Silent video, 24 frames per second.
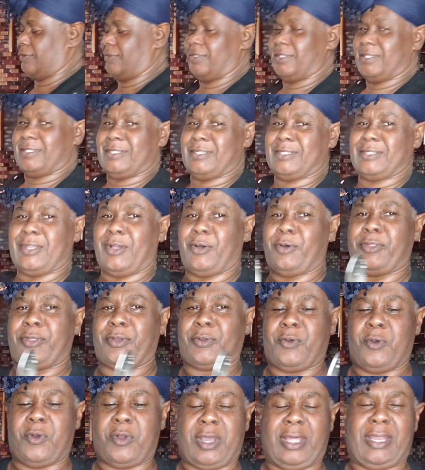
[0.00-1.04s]
This is how the
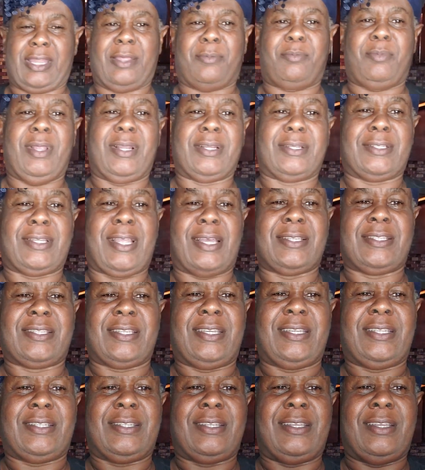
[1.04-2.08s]
coconut milk does
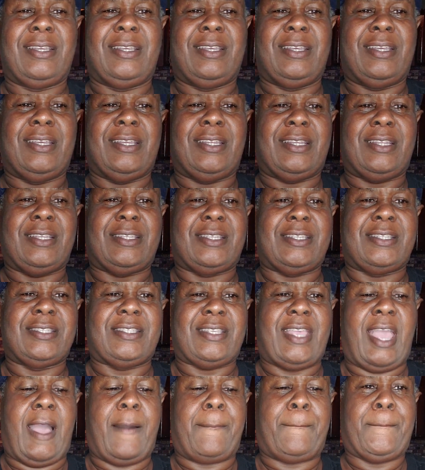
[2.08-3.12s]
it. This is,
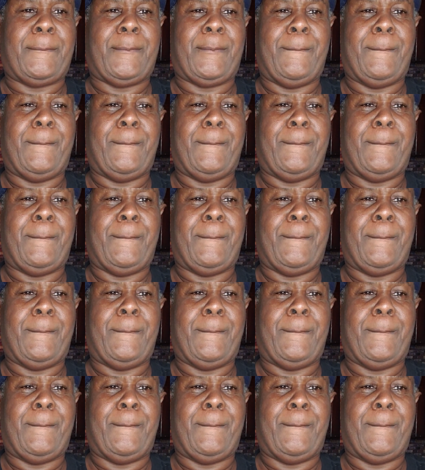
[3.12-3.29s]
yeah.